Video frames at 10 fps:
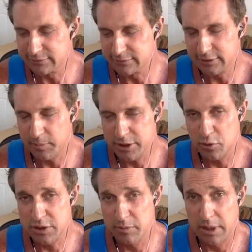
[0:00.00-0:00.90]
depends on what
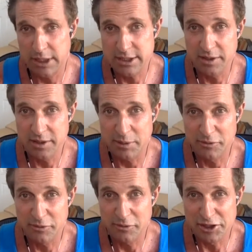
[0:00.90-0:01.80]
you mean by sleep
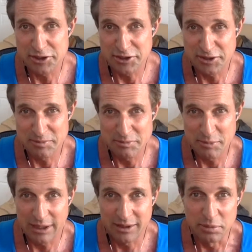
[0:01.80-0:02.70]
deprivation. You mean
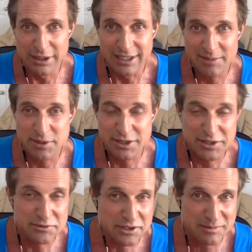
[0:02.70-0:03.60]
complete absence of
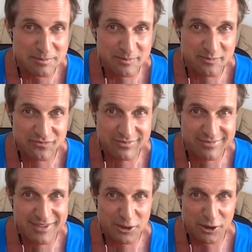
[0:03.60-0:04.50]
sleep?
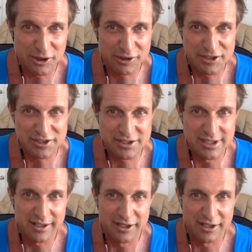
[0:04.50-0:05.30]
Yeah, or well, just not enough